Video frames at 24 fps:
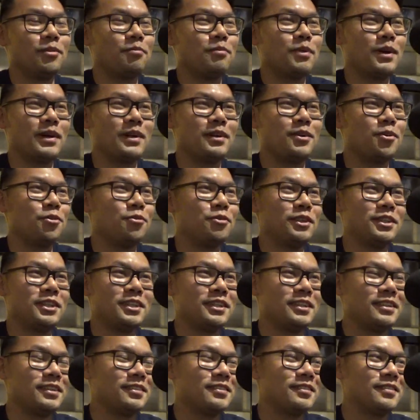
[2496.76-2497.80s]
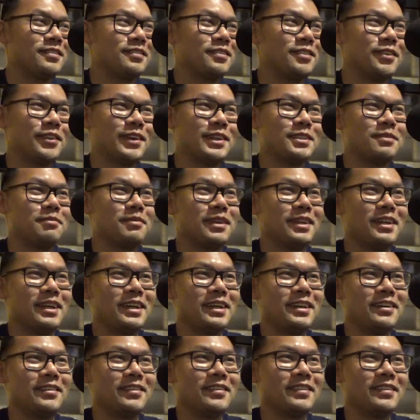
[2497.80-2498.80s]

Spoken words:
probably go fishing for the rest of my life.